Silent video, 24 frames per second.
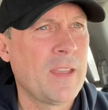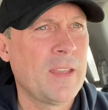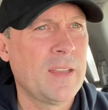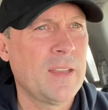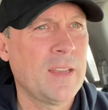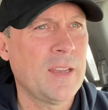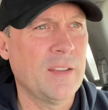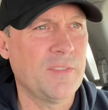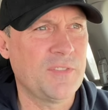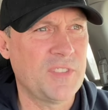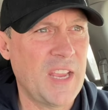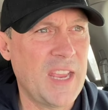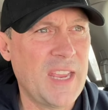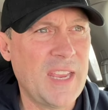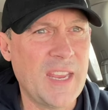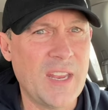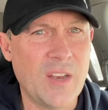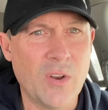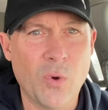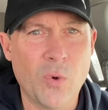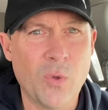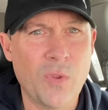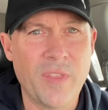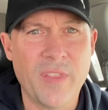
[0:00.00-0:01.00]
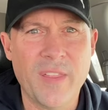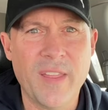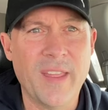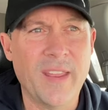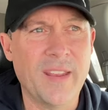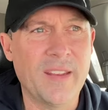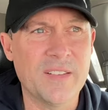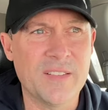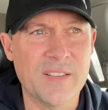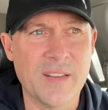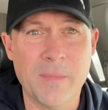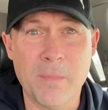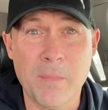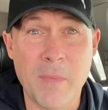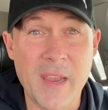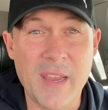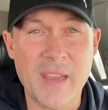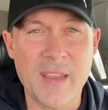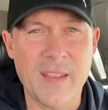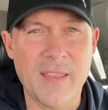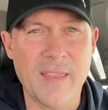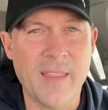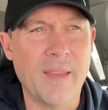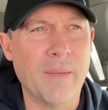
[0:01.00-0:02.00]
of taking old things and
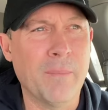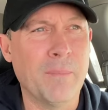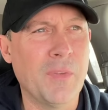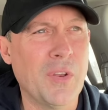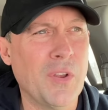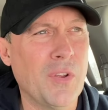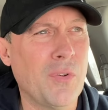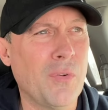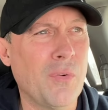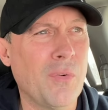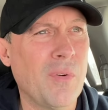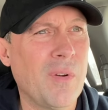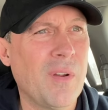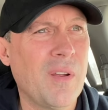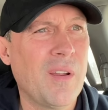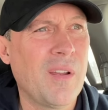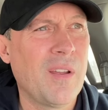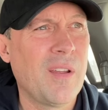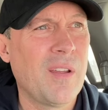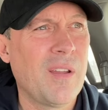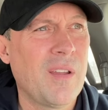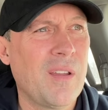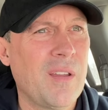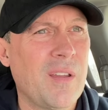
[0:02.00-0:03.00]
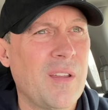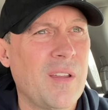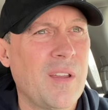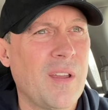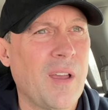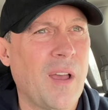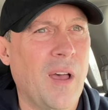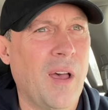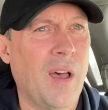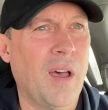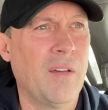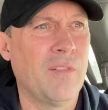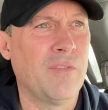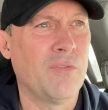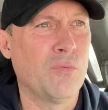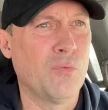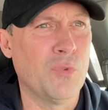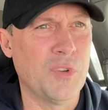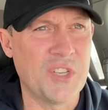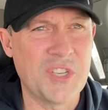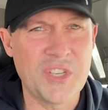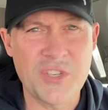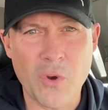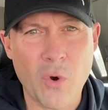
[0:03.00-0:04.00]
making them new, of
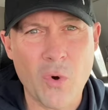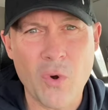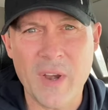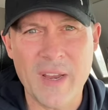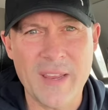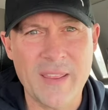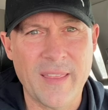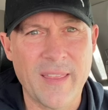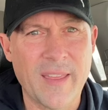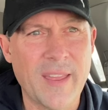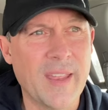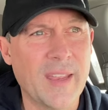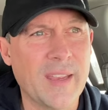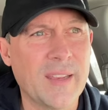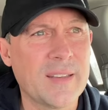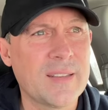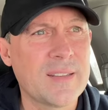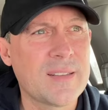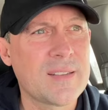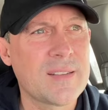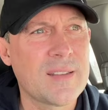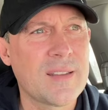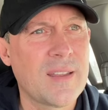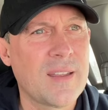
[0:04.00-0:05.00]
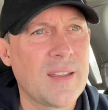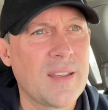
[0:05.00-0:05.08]
restoring things,